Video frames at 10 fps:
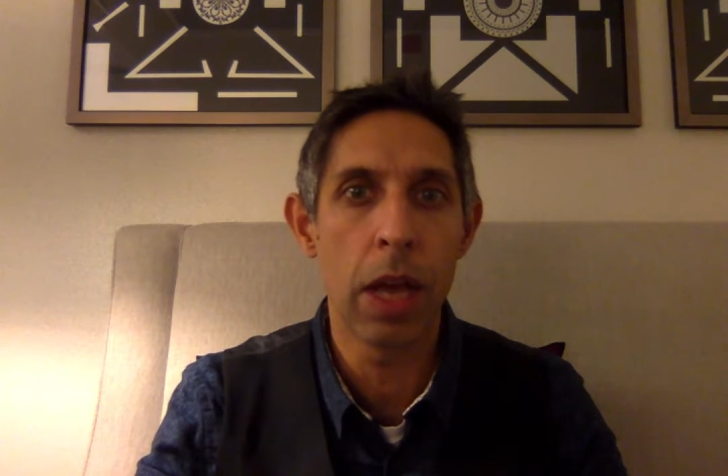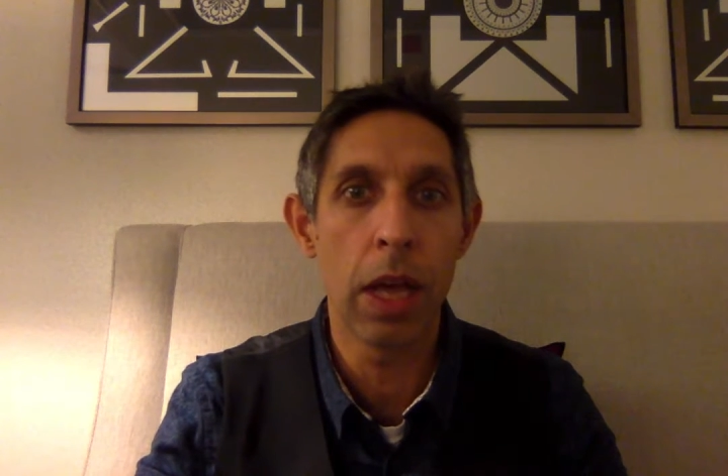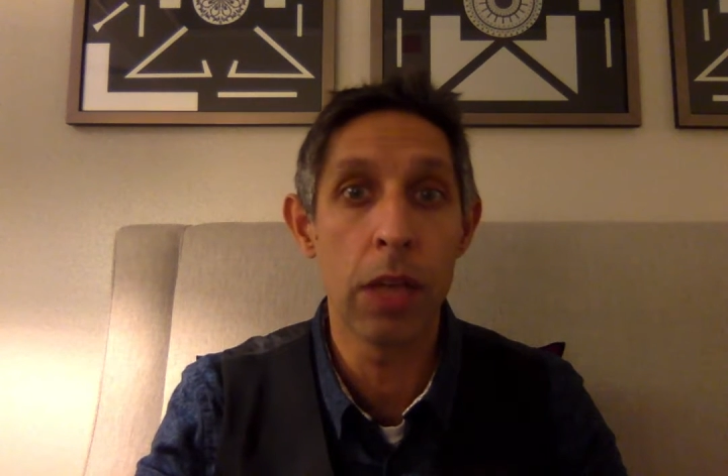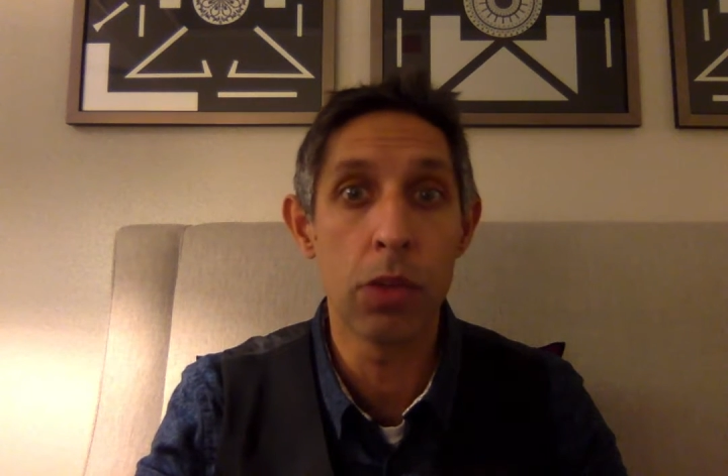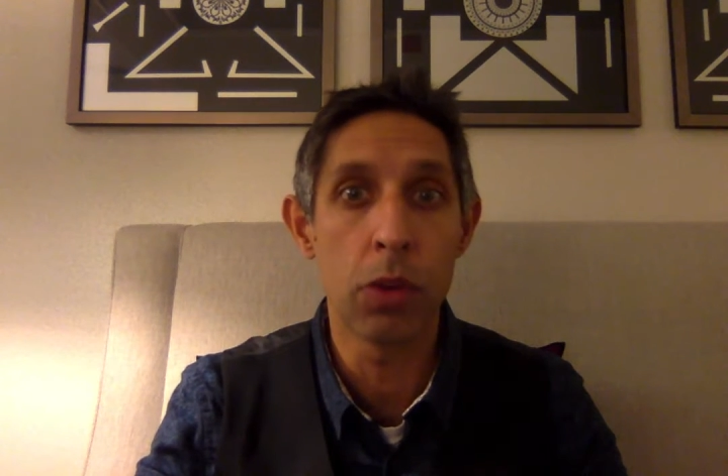
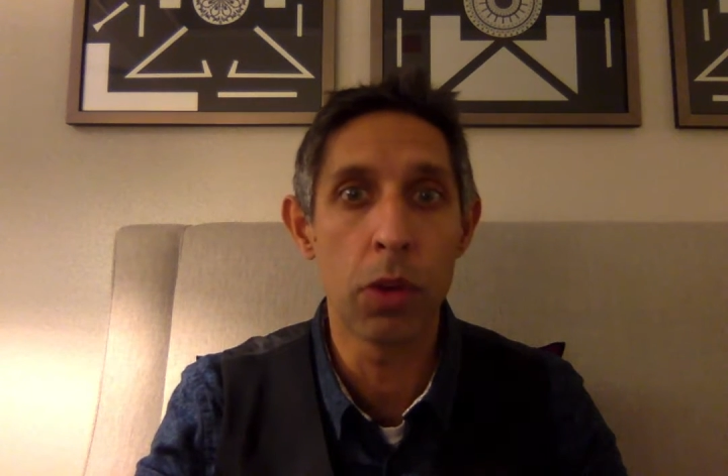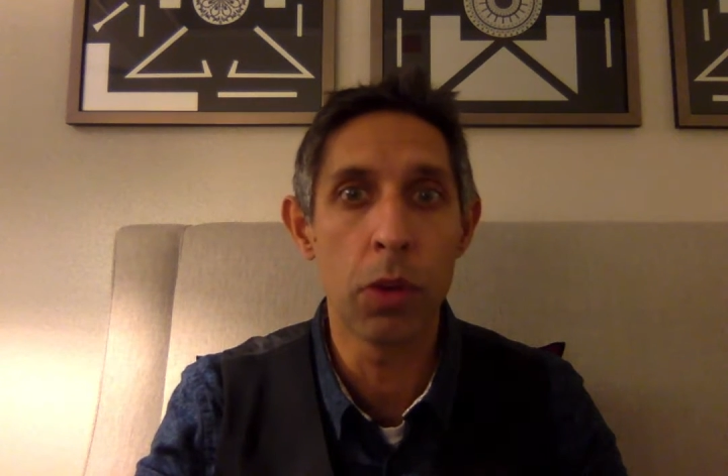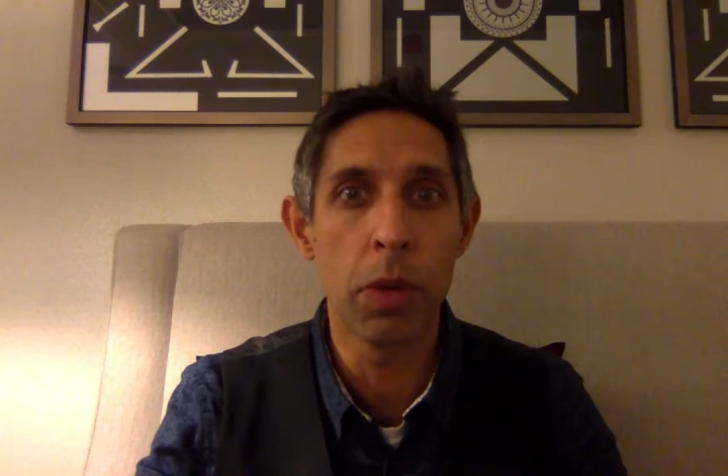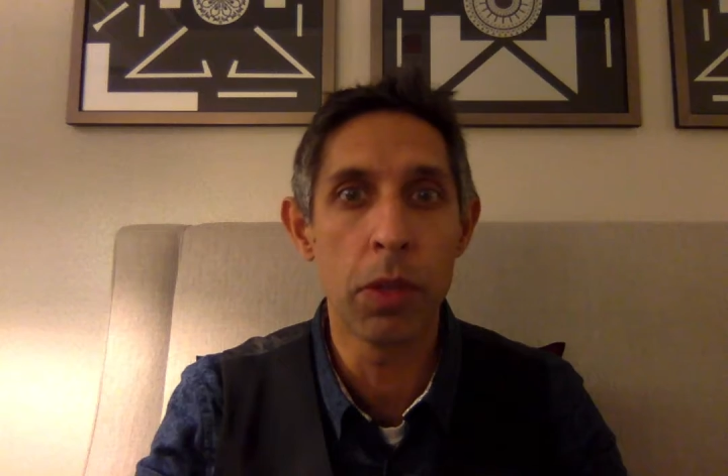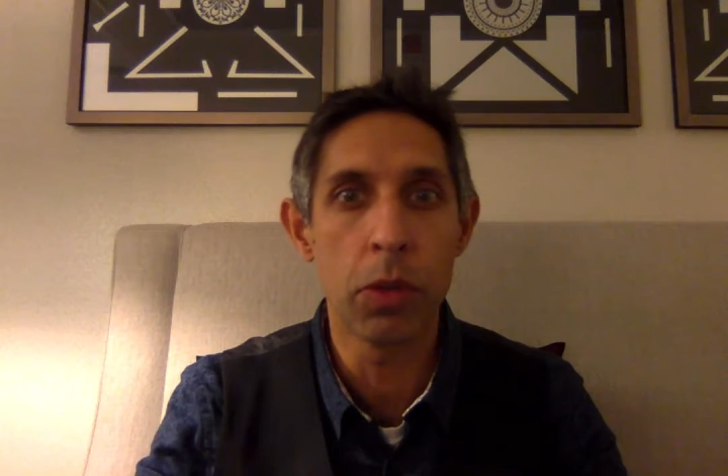historical
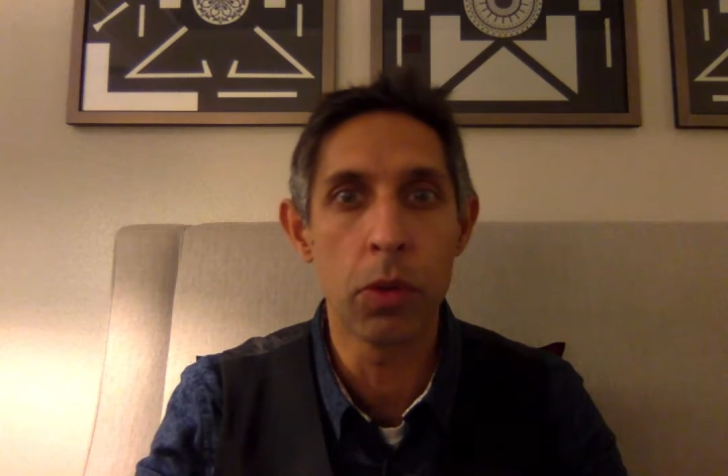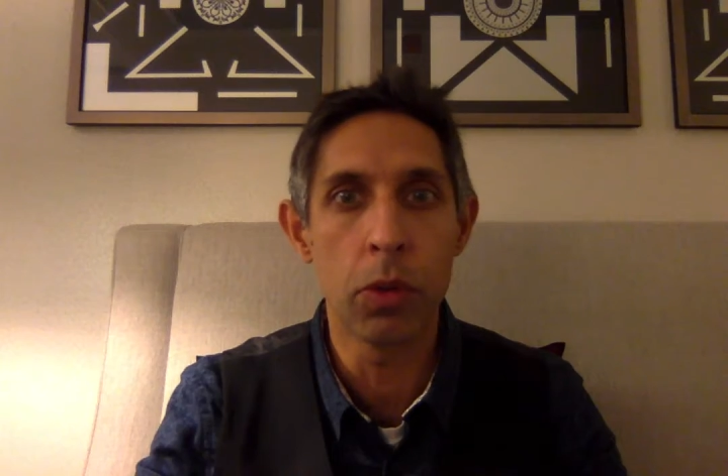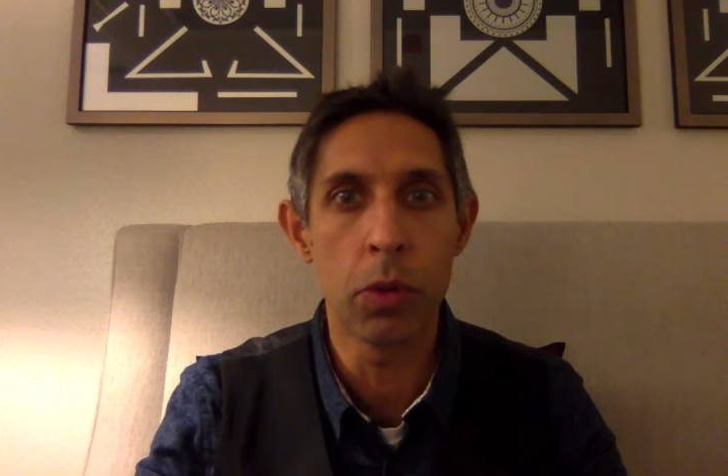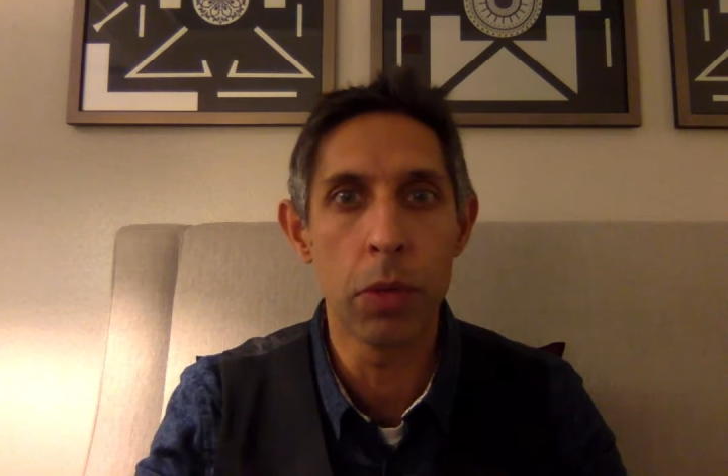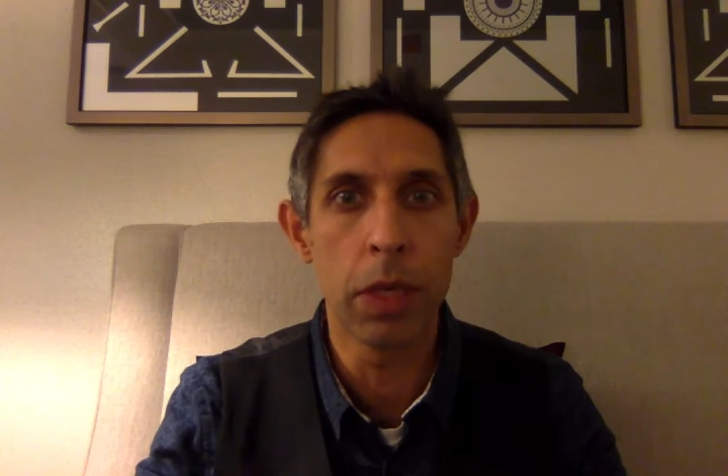ones,
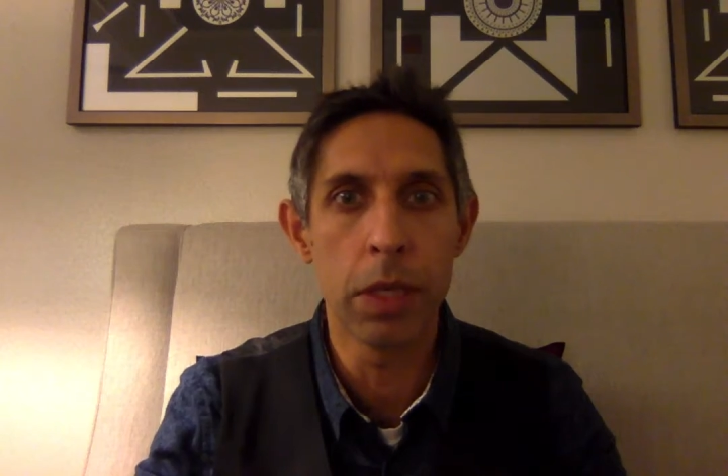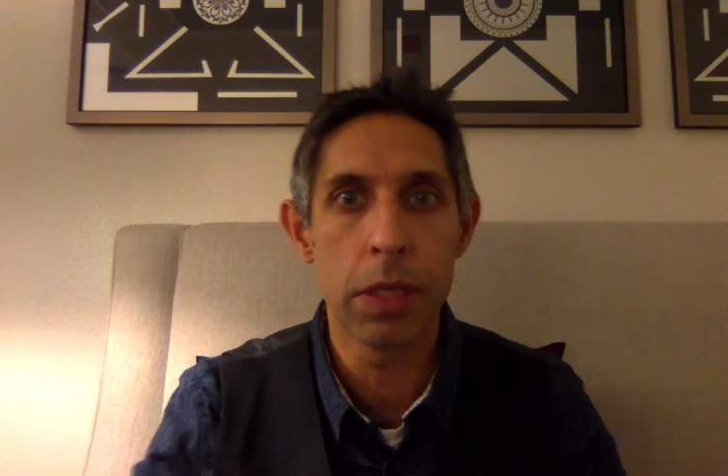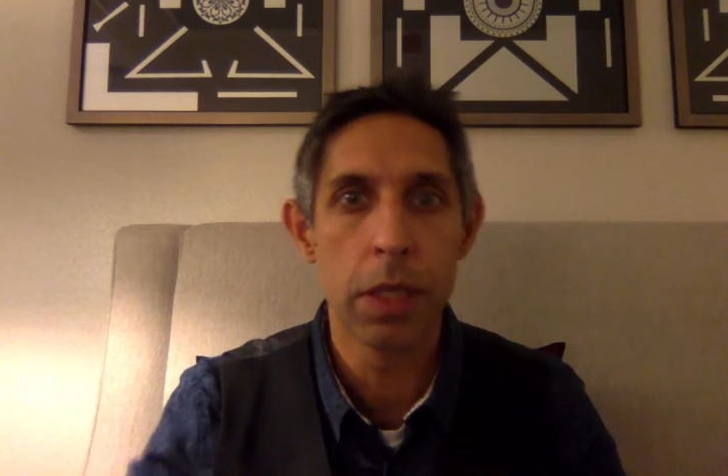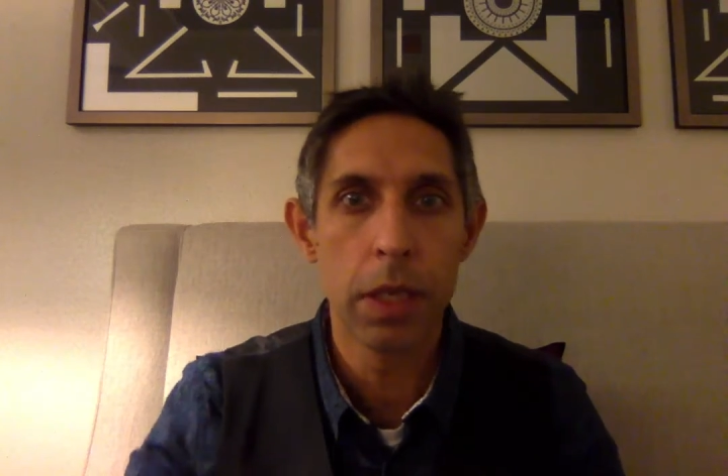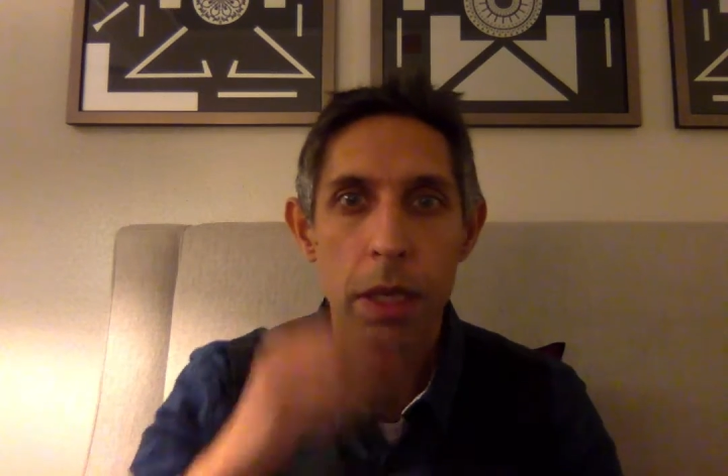older
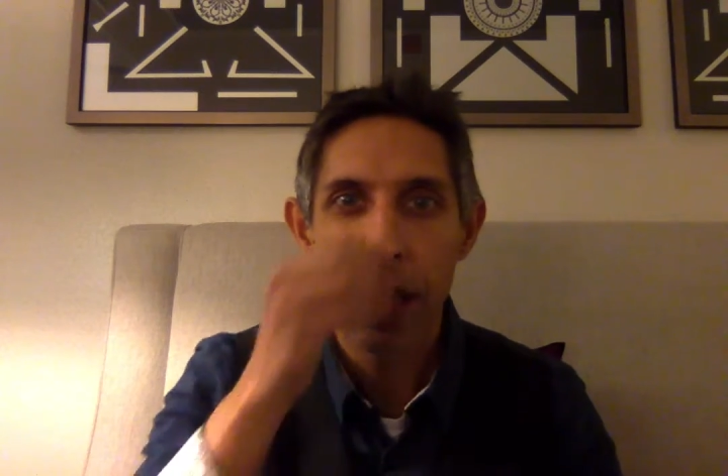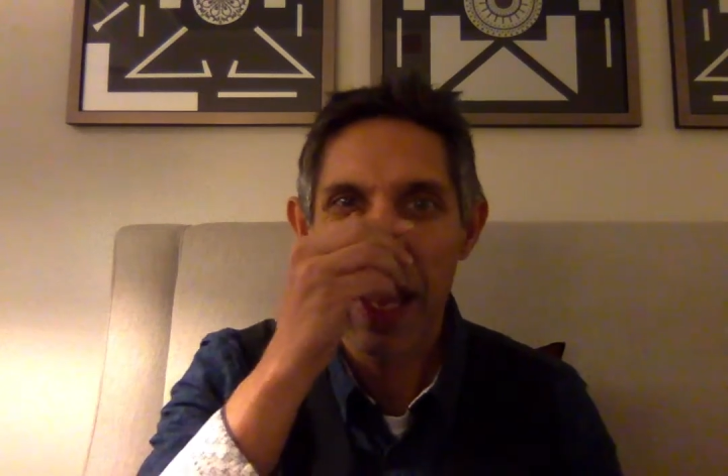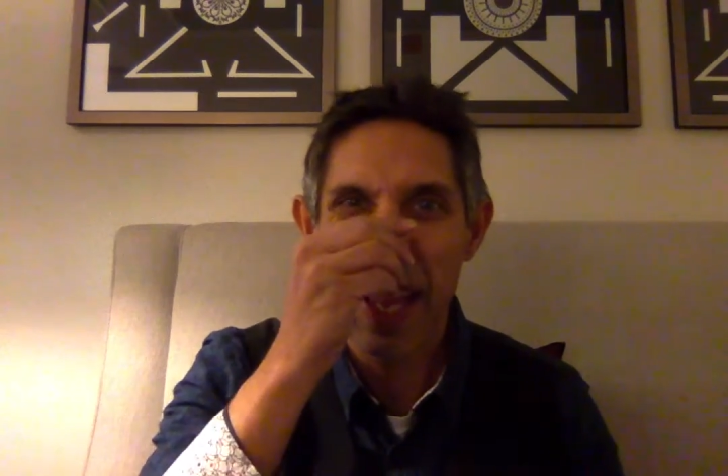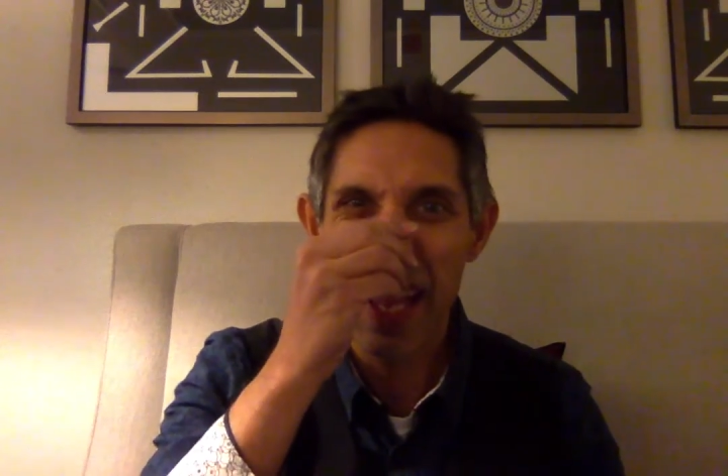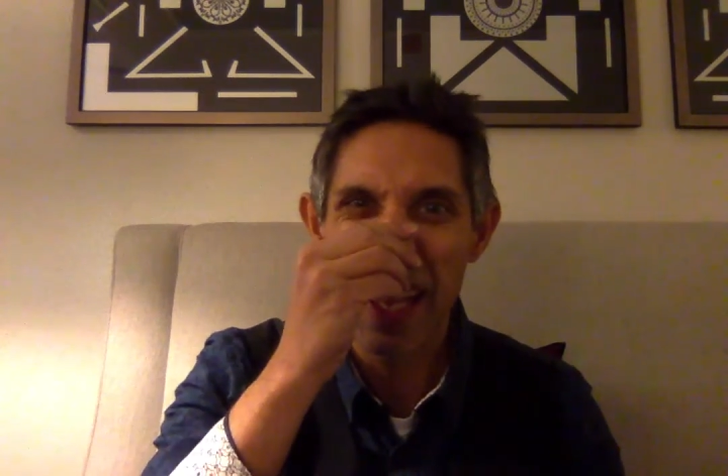ones.
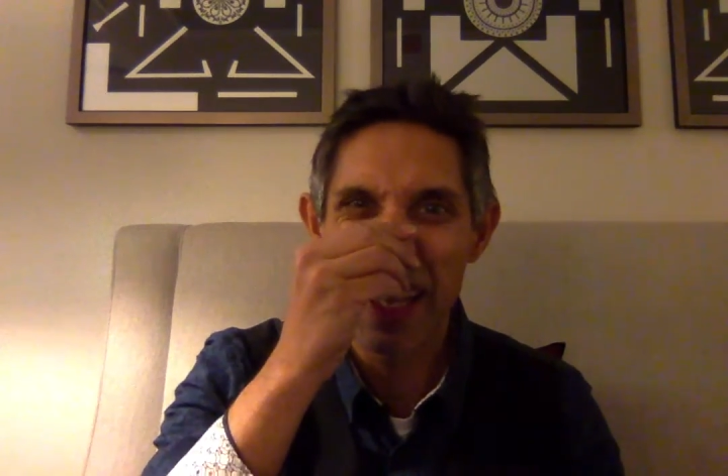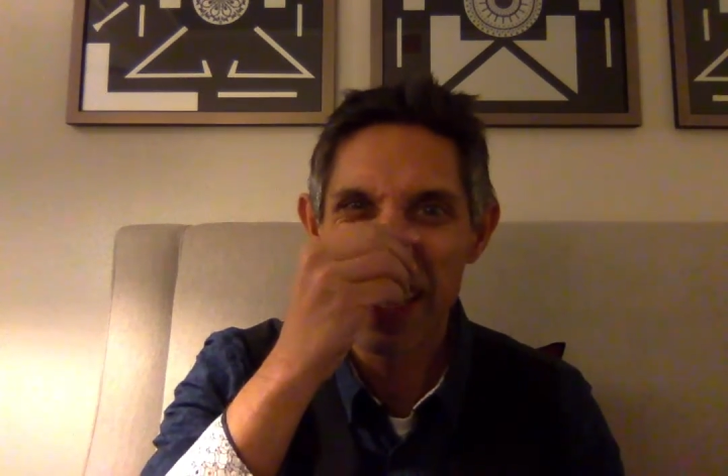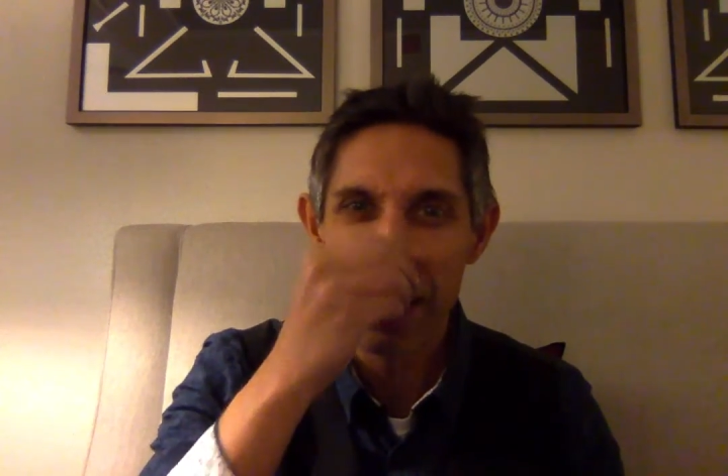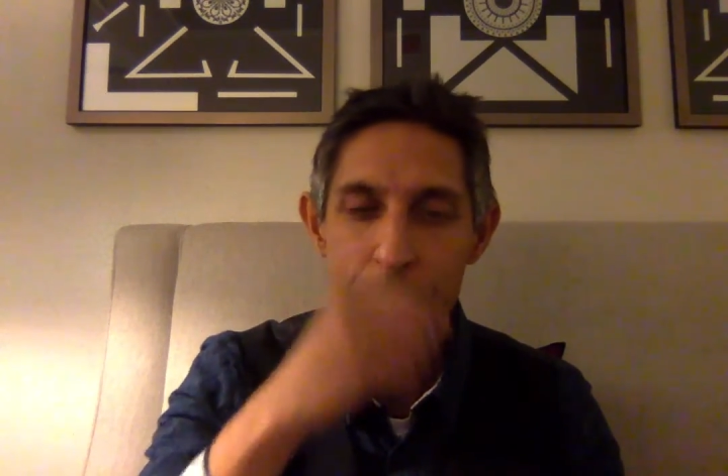And